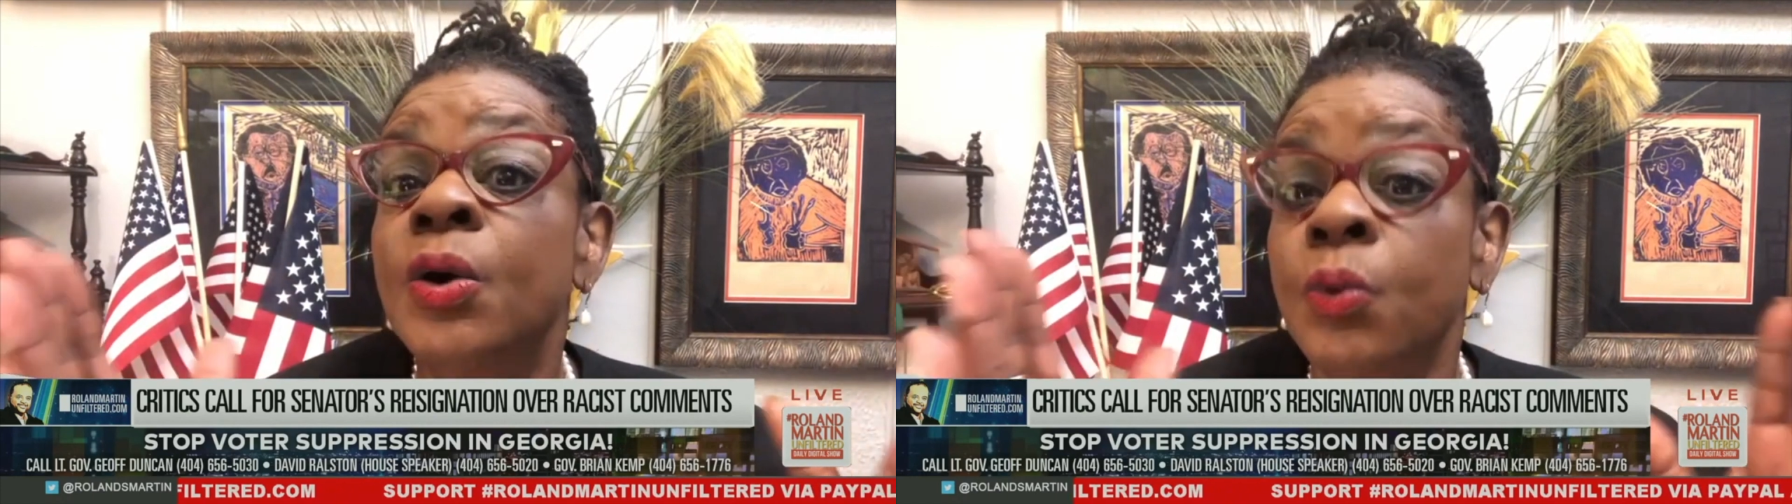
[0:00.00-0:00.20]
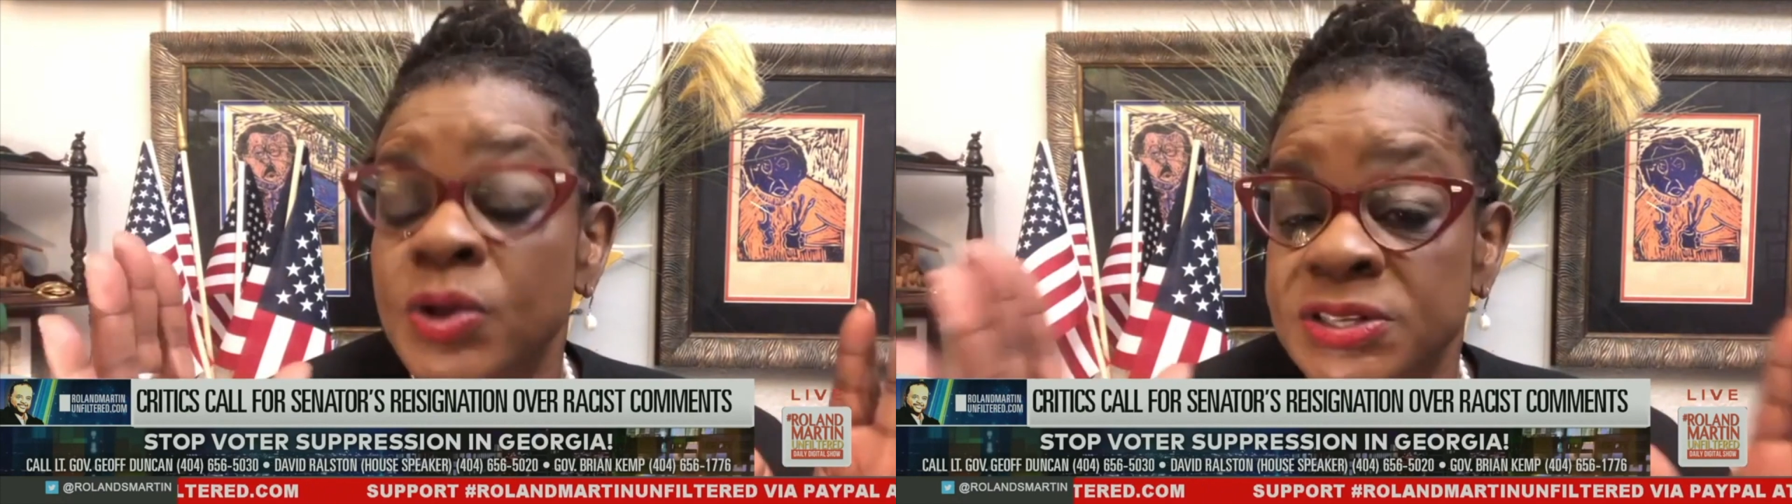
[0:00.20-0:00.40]

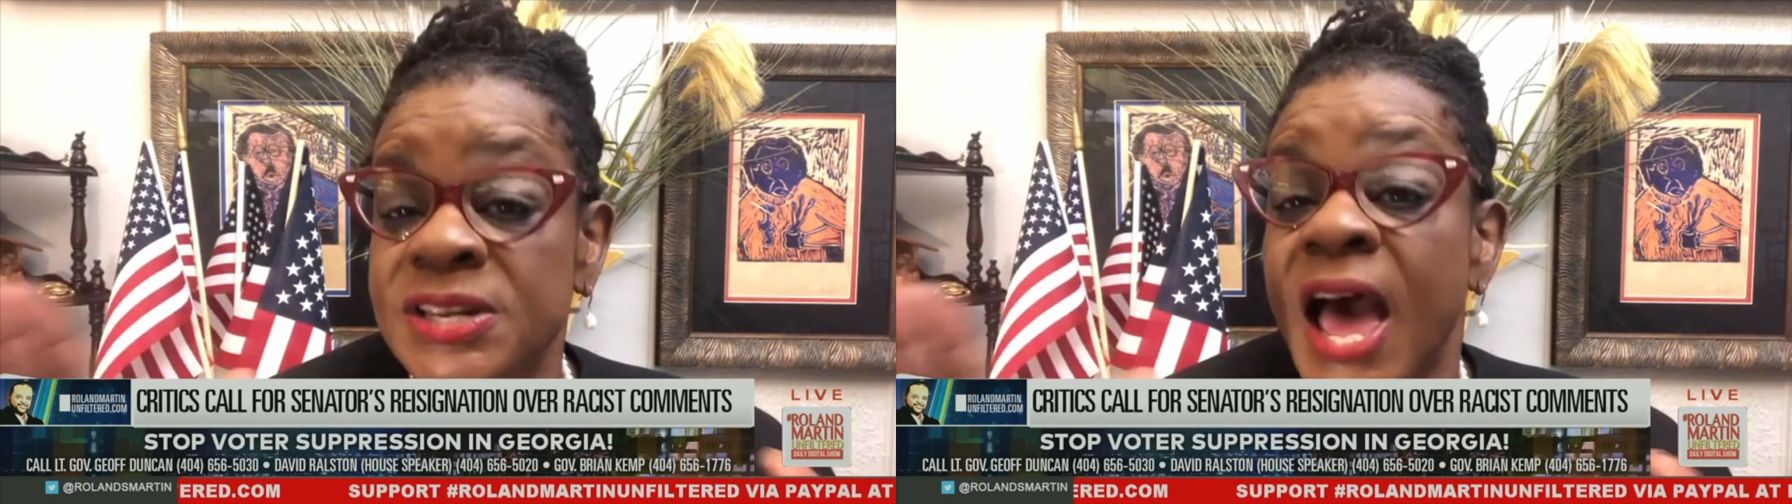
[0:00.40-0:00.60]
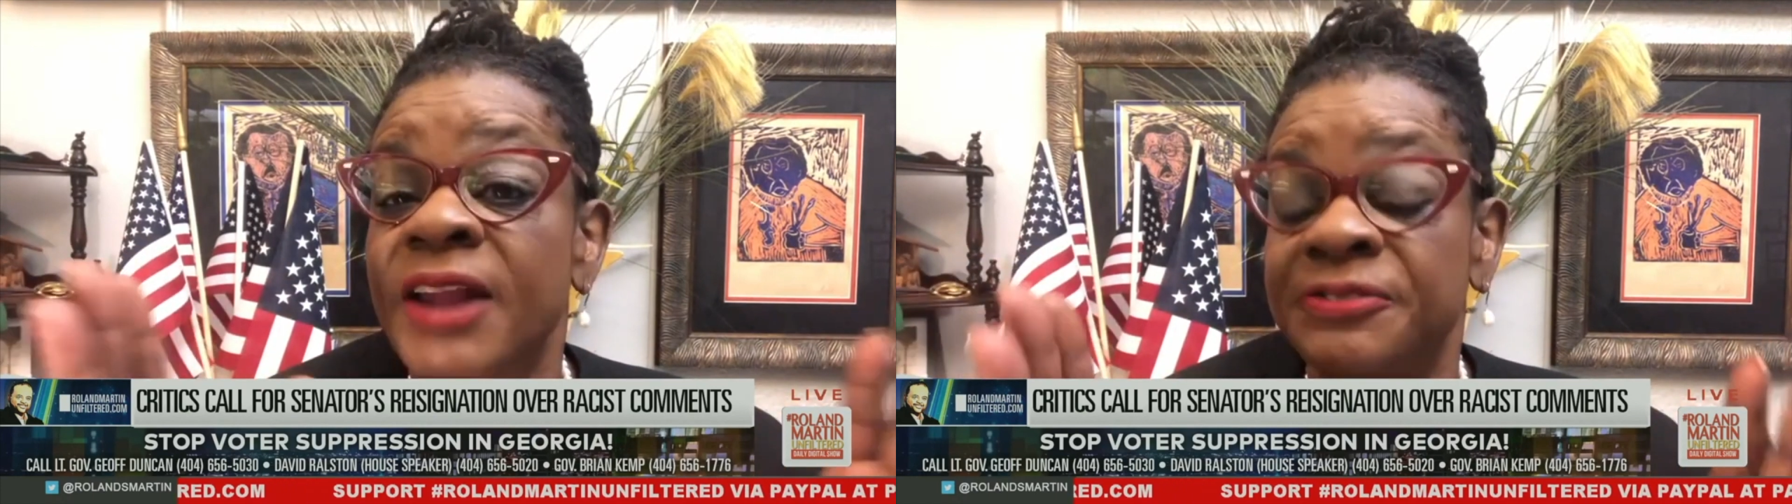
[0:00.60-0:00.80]
was
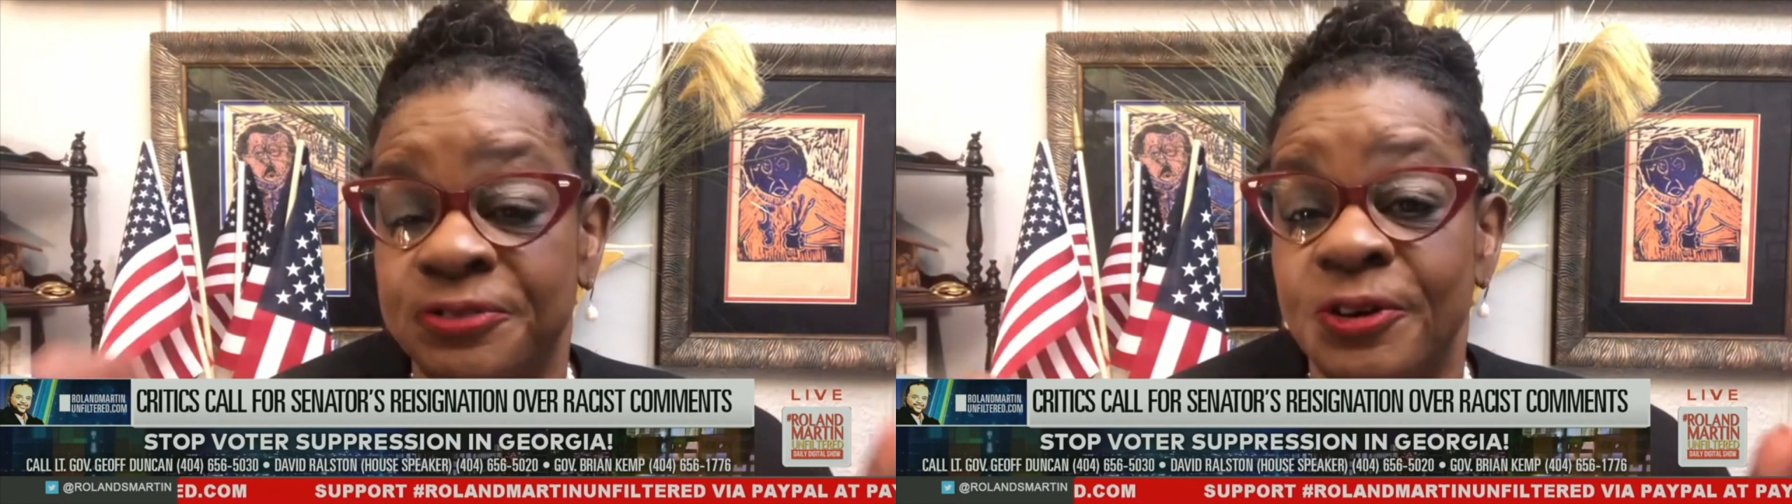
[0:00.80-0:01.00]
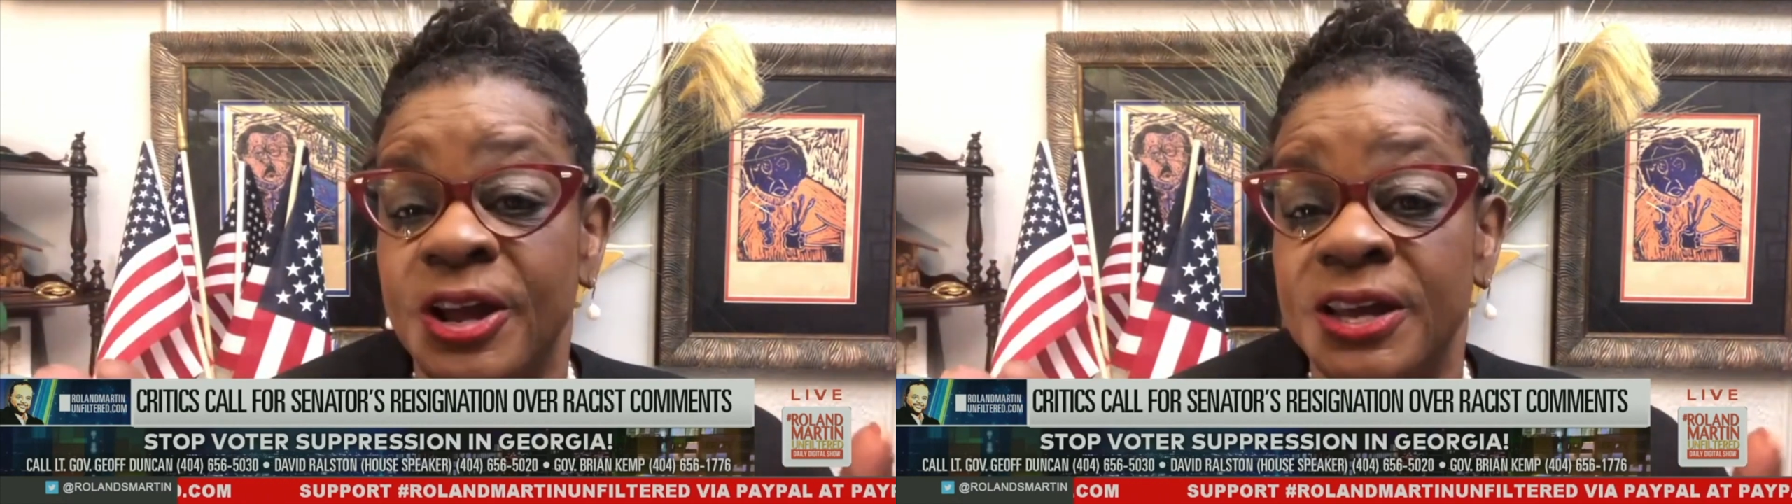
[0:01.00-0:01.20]
not
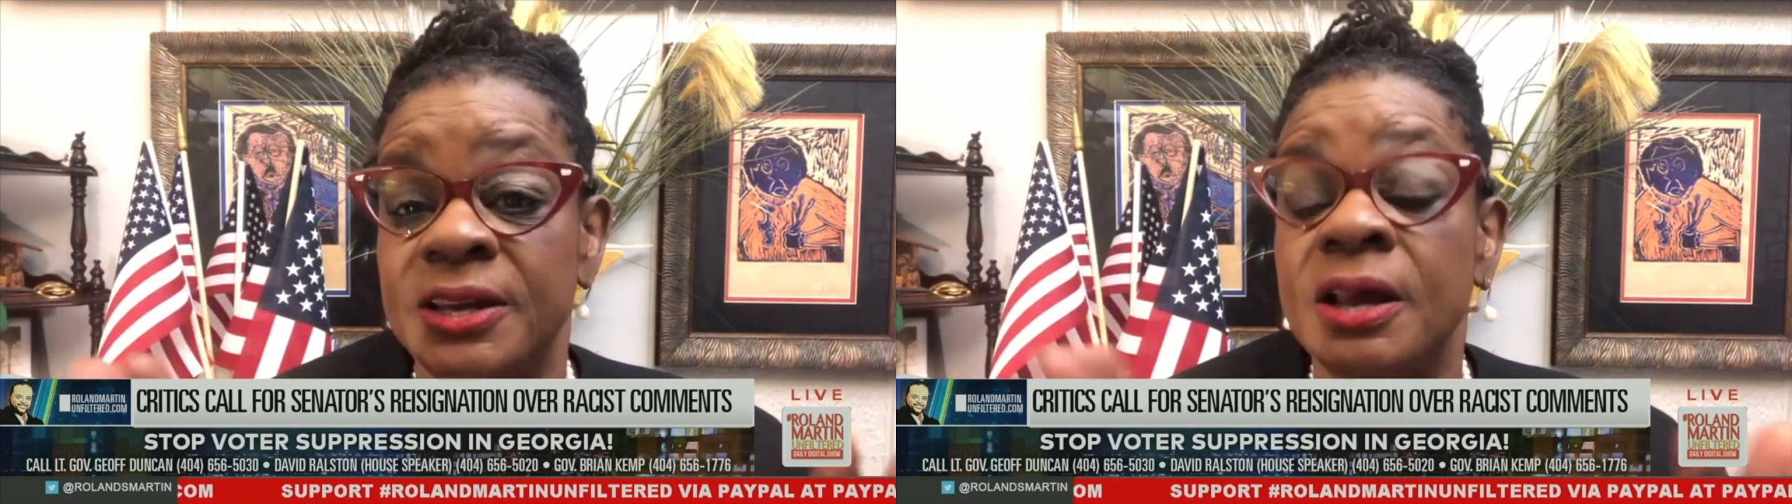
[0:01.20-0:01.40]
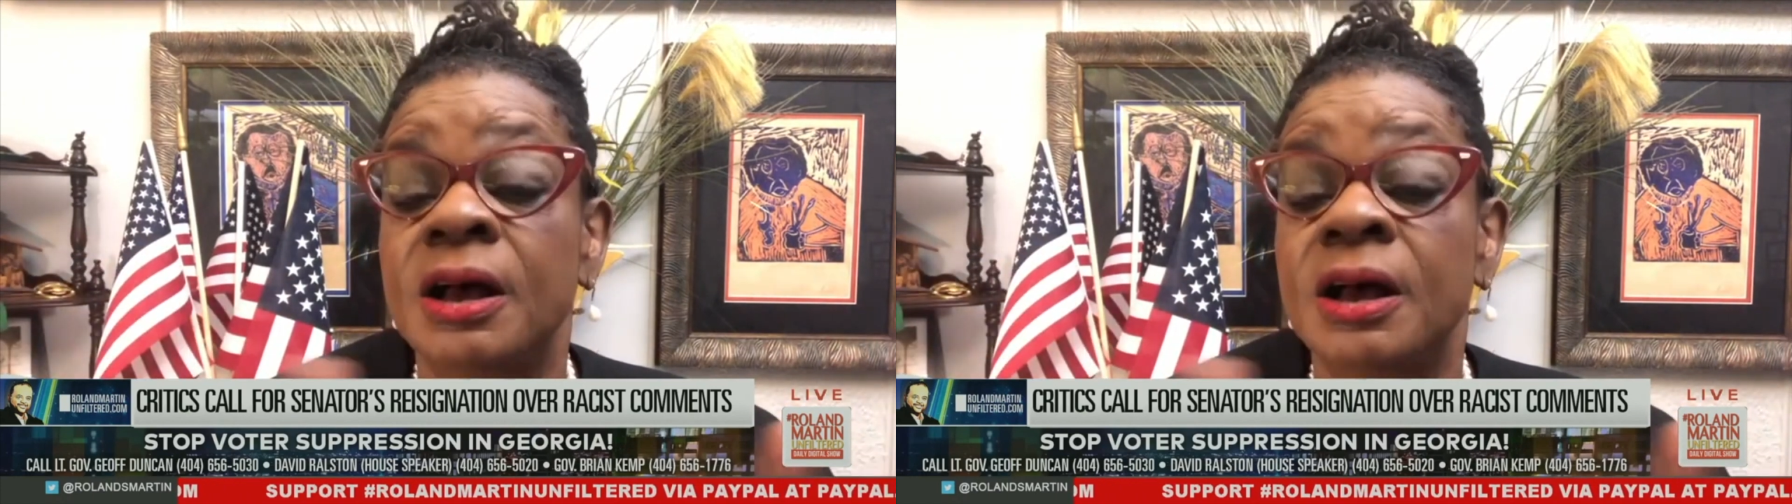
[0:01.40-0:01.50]
afraid